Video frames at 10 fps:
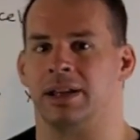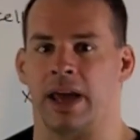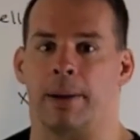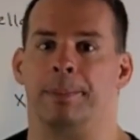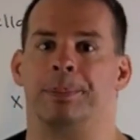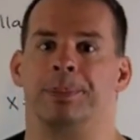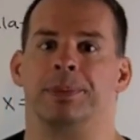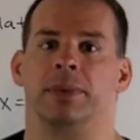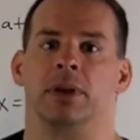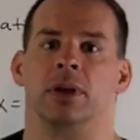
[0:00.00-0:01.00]
Now,
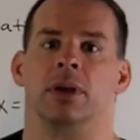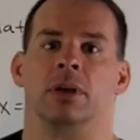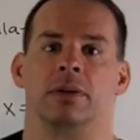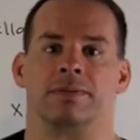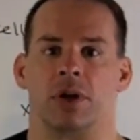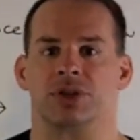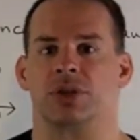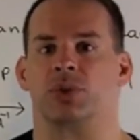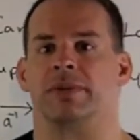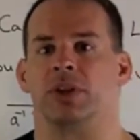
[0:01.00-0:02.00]
first
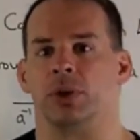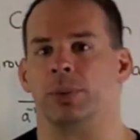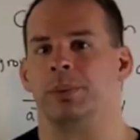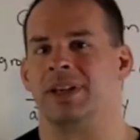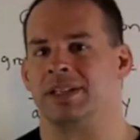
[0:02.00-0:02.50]
let's review